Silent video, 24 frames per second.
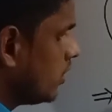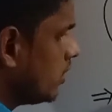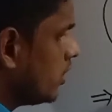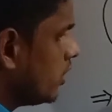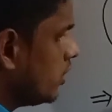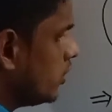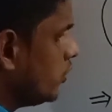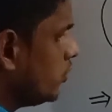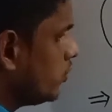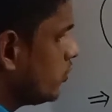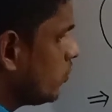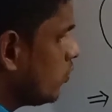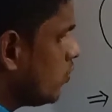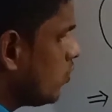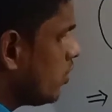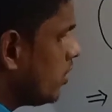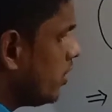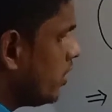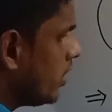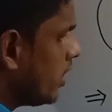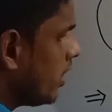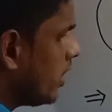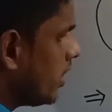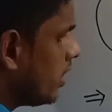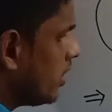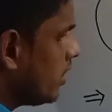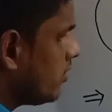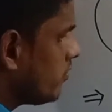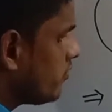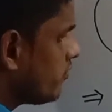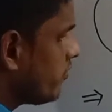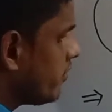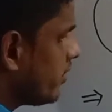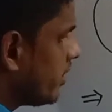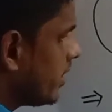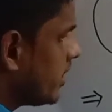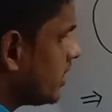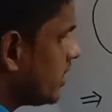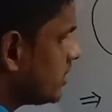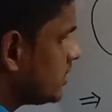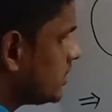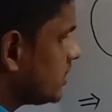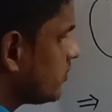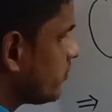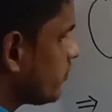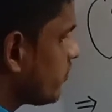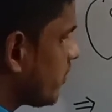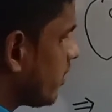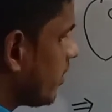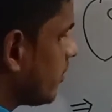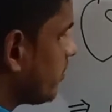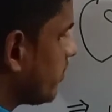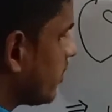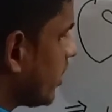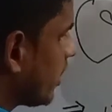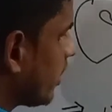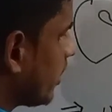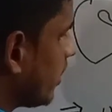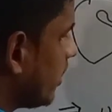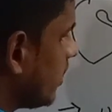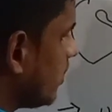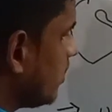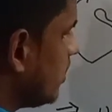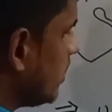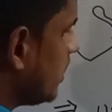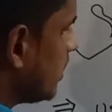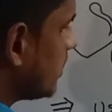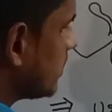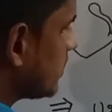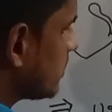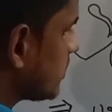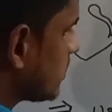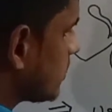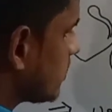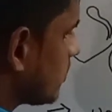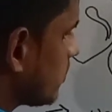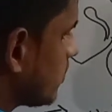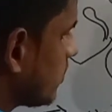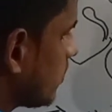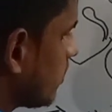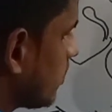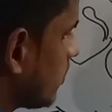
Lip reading: urinary waste from the kidneys.